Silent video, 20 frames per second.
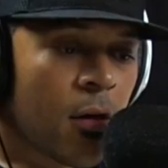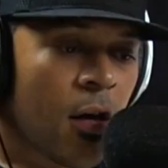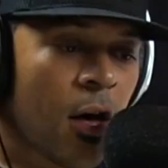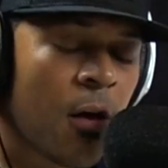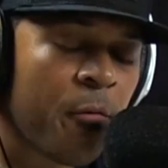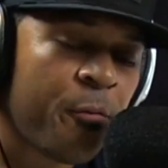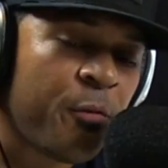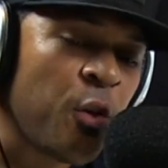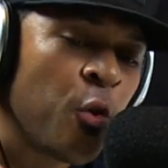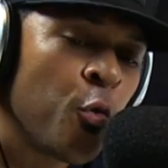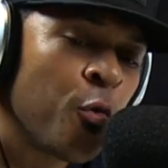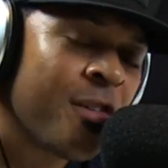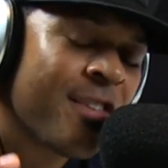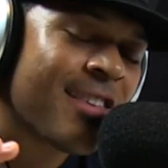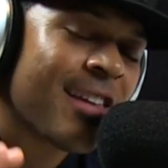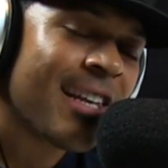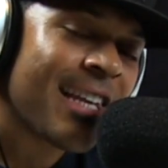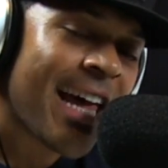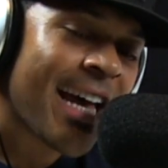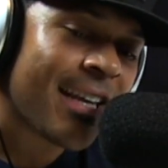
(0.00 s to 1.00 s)
A few
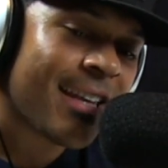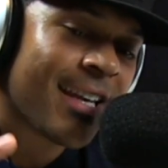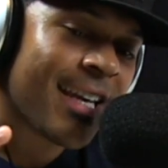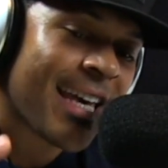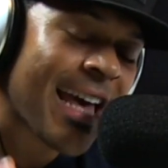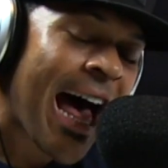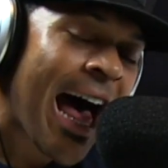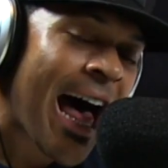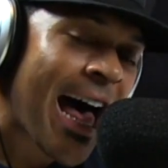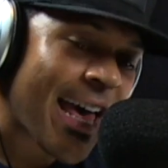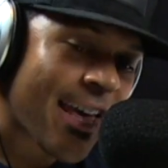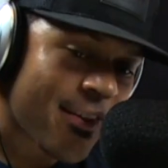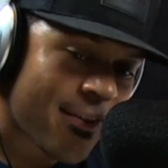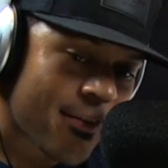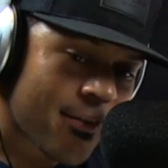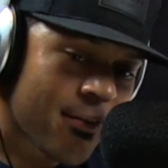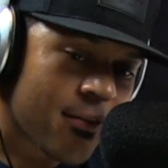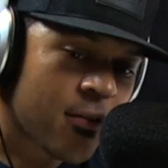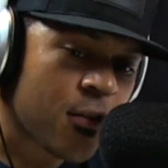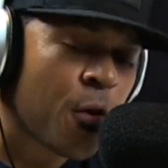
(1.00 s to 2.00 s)
select
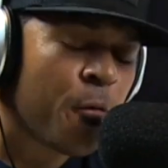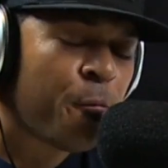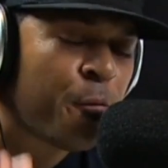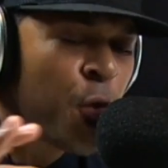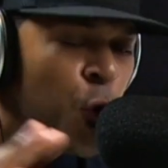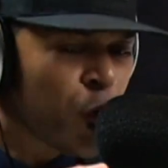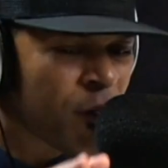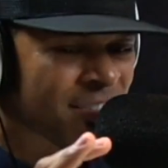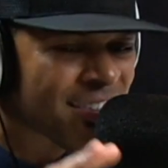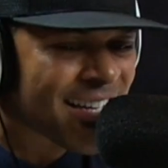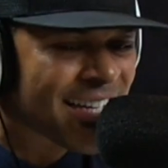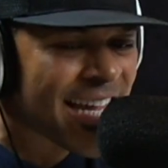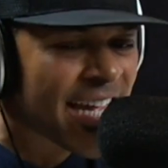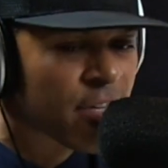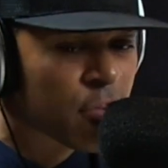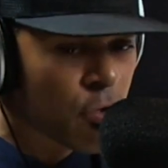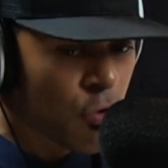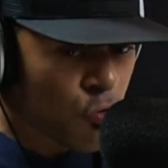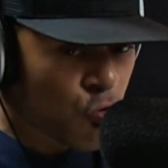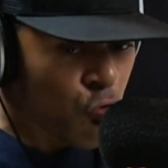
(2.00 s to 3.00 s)
guys, the few
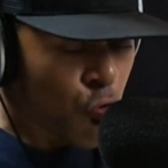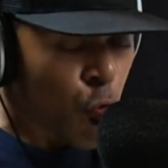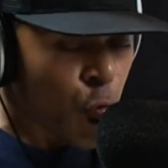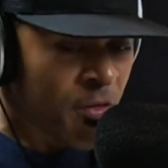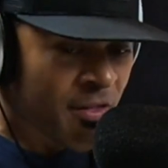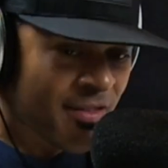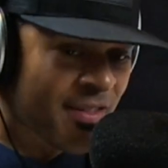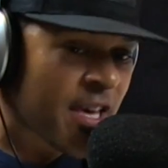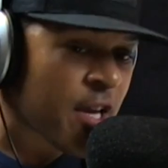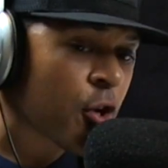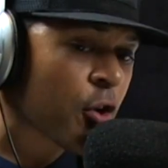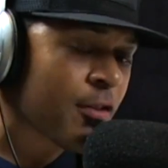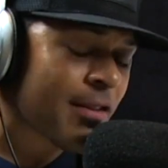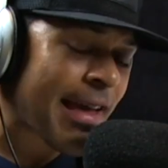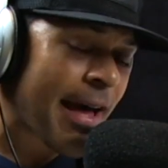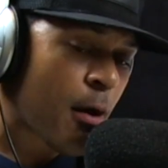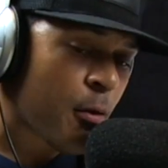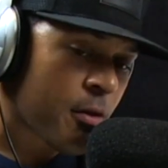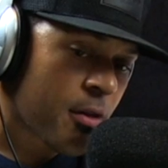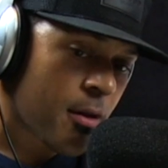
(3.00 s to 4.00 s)
select truth seekers
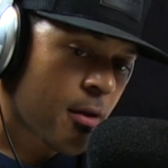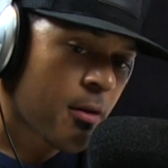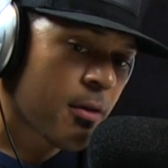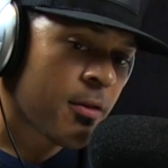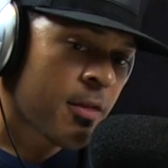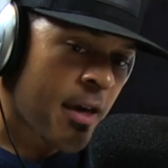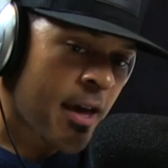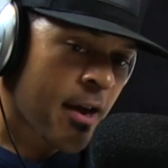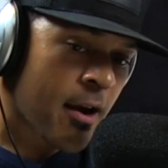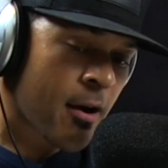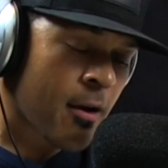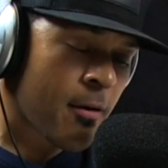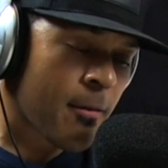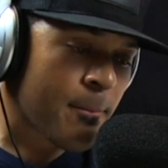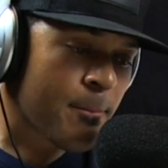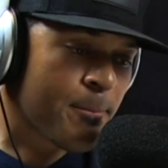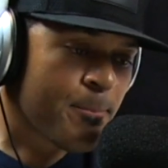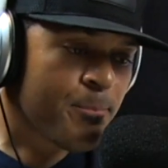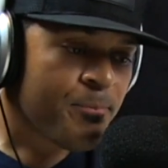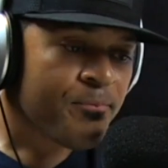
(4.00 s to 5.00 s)
out there
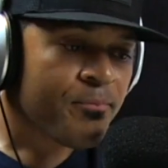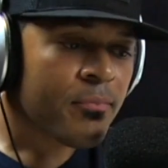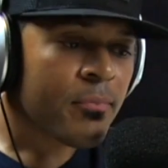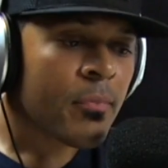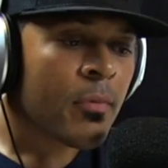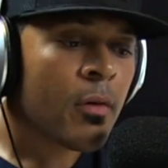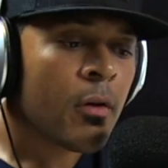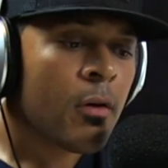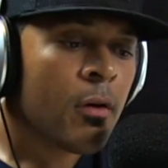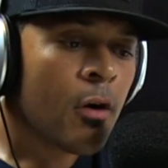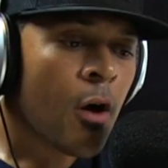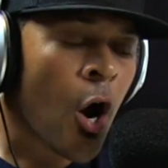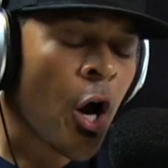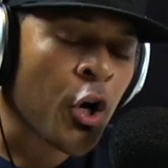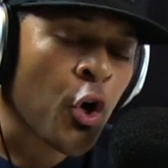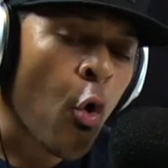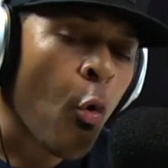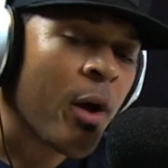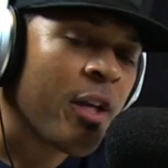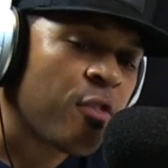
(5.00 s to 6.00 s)
are
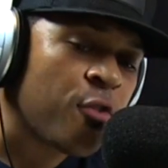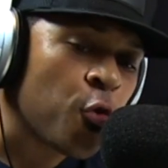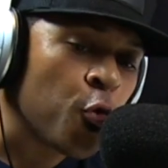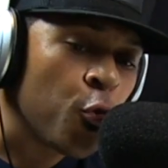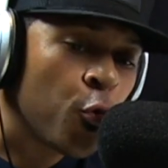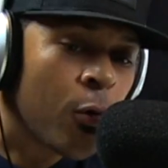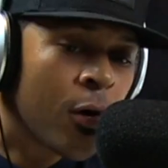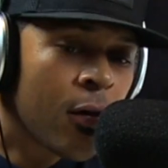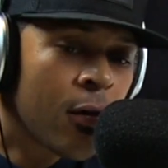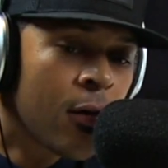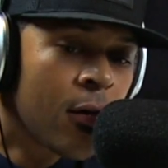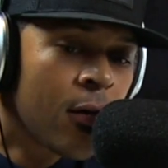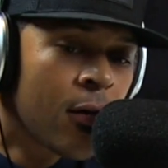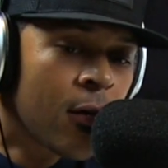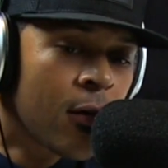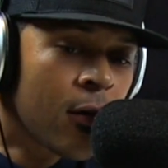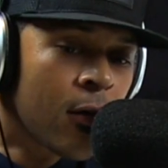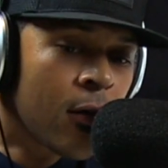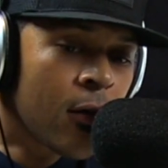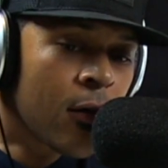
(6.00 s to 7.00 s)
going to
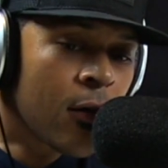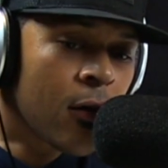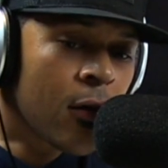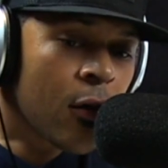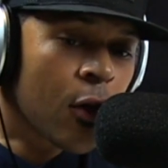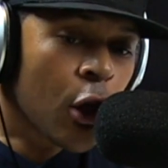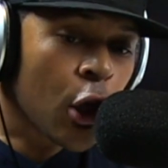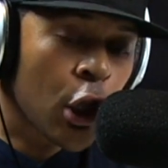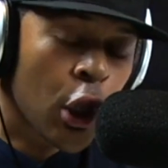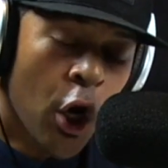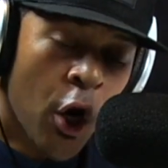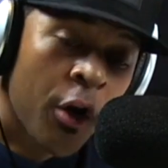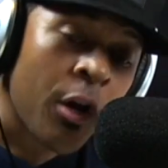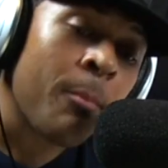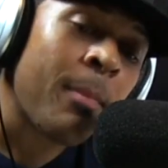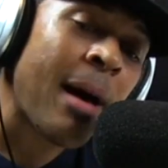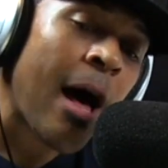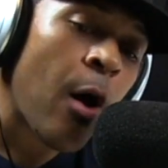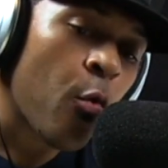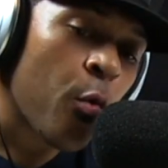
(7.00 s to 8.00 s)
learn
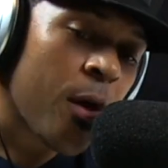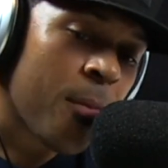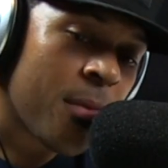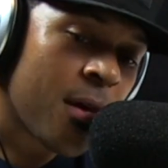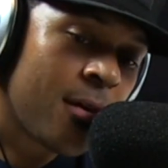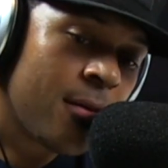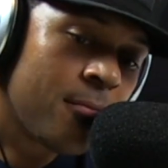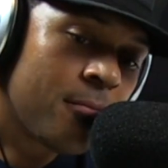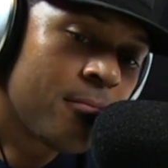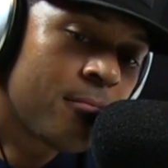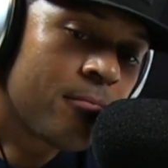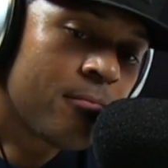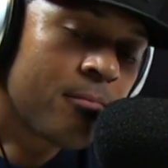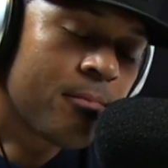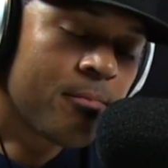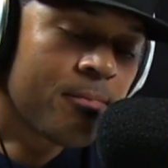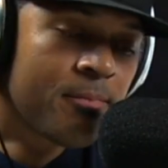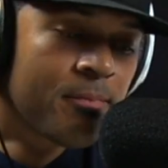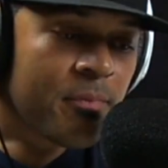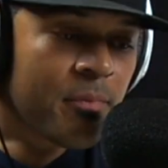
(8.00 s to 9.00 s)
about women,
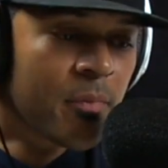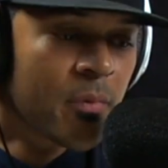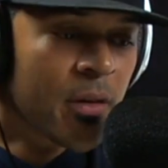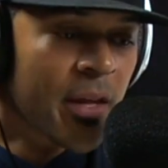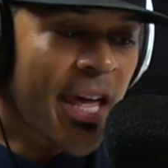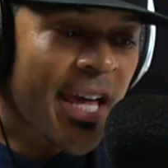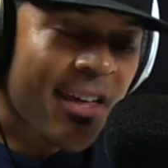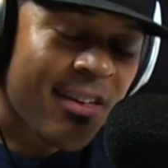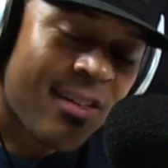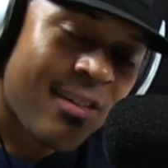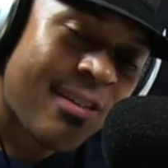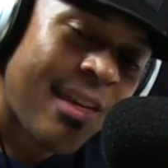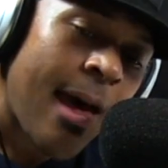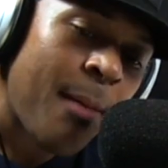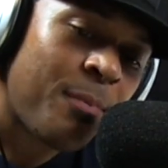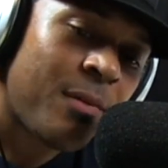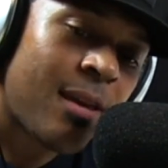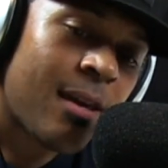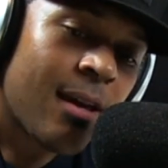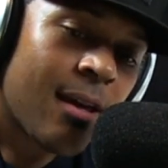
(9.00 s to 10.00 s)

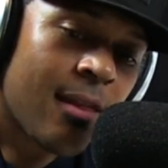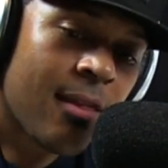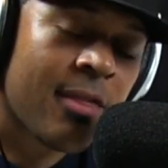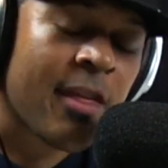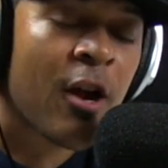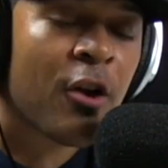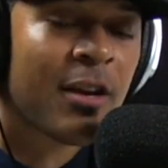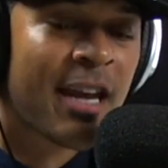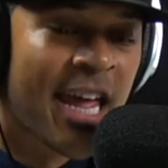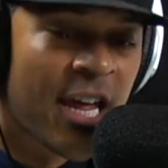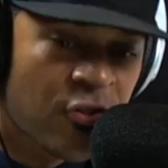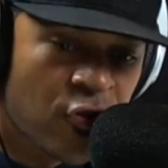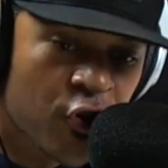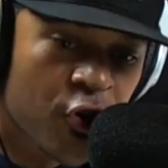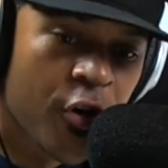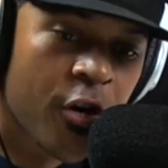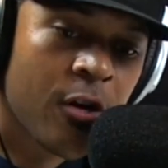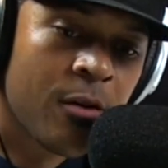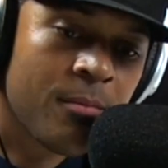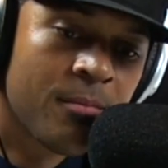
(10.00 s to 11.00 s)
accept their
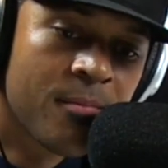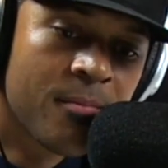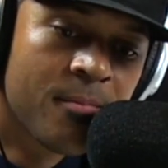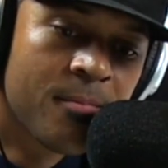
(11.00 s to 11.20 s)
nature,